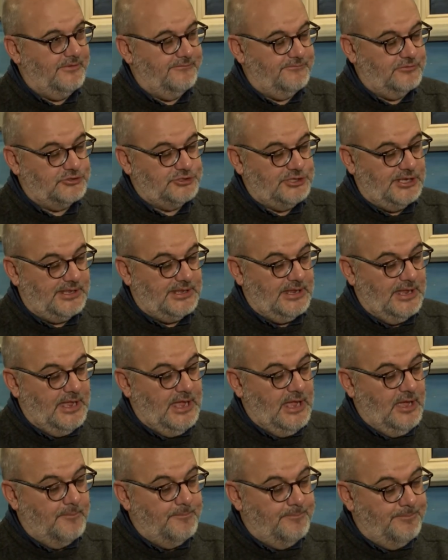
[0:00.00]
refugees,
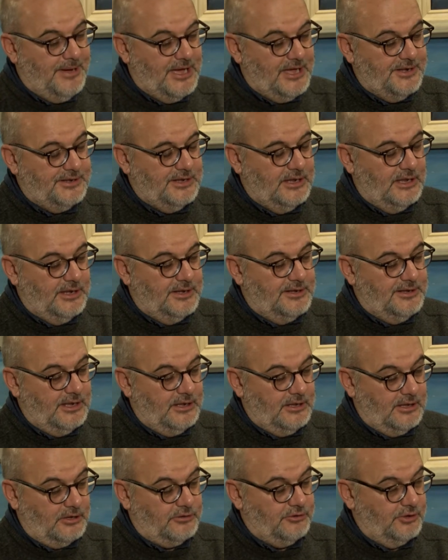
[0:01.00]
but
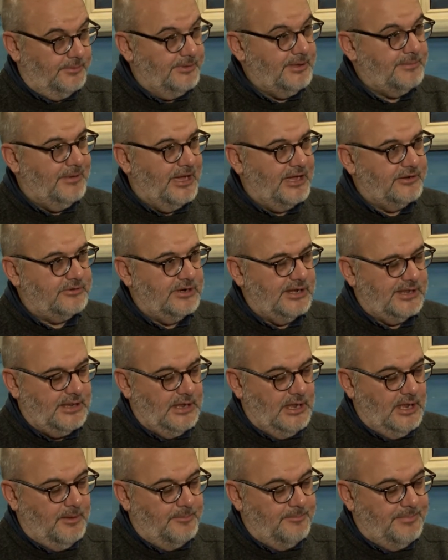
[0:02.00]
the economic migrants.
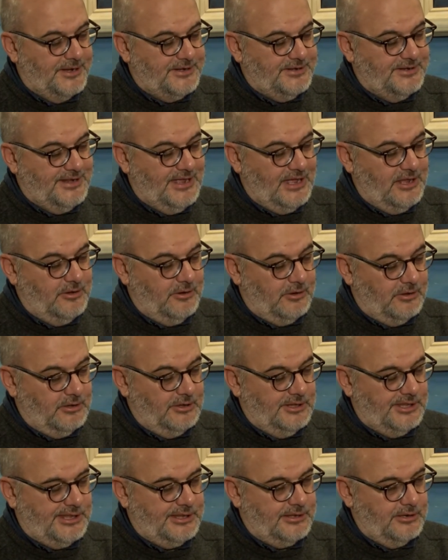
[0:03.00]
But they
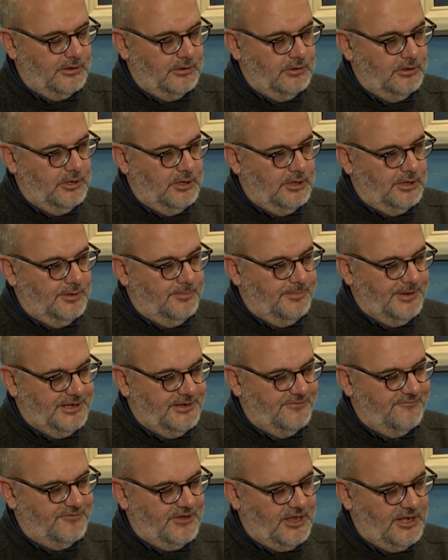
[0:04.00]
also, by
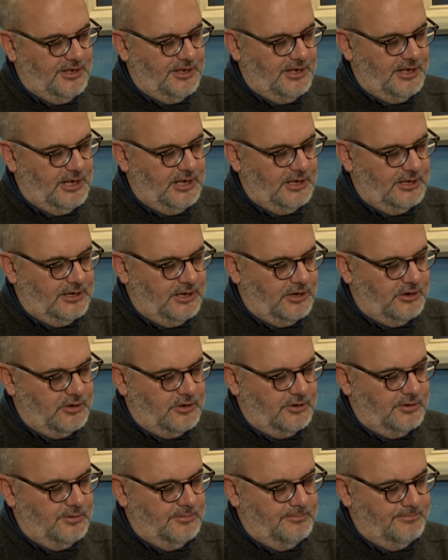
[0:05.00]
defending
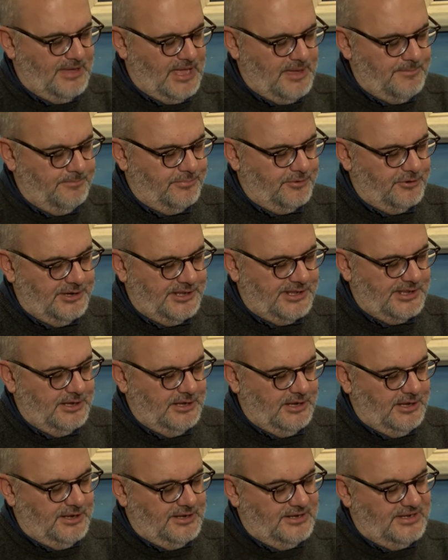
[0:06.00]
their members,
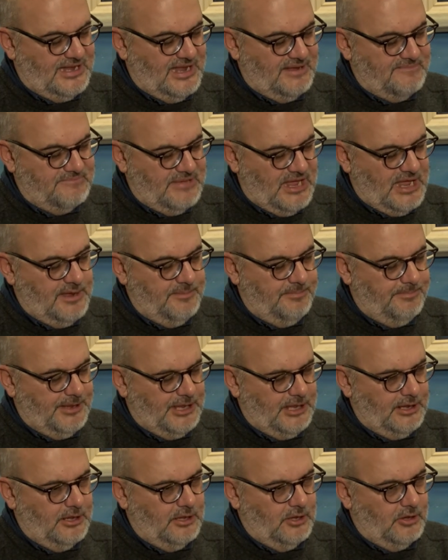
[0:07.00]
they may
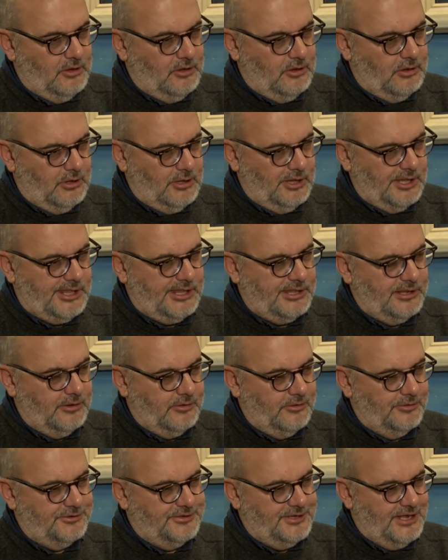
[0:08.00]
be
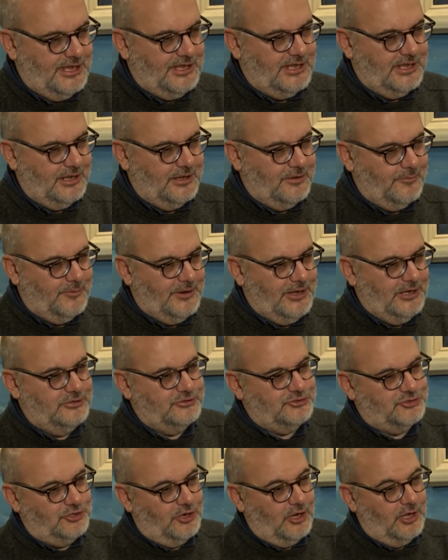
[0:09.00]
also taking
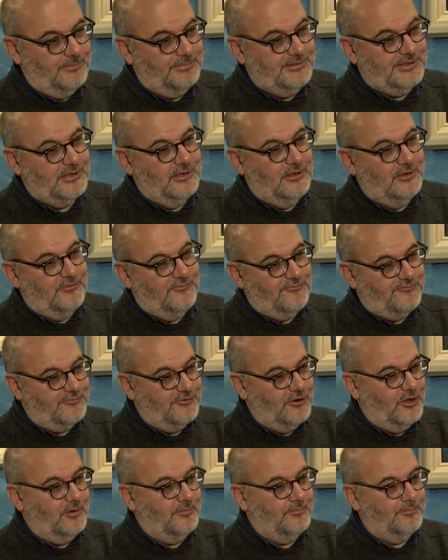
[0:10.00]
away jobs
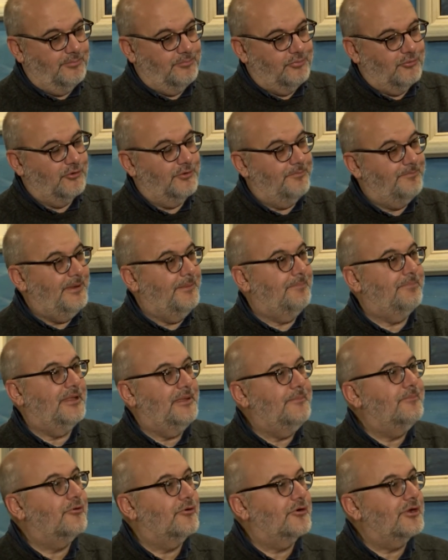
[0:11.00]
from poor
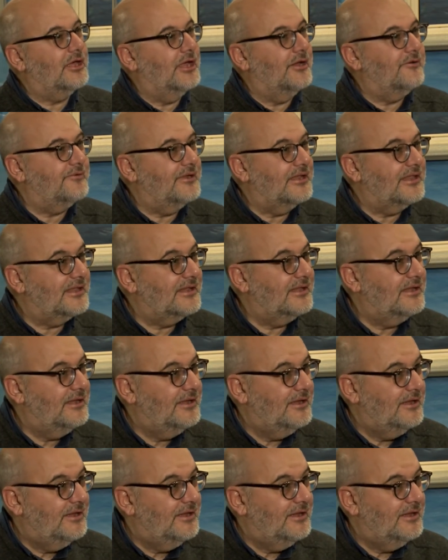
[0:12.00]
people in poor countries.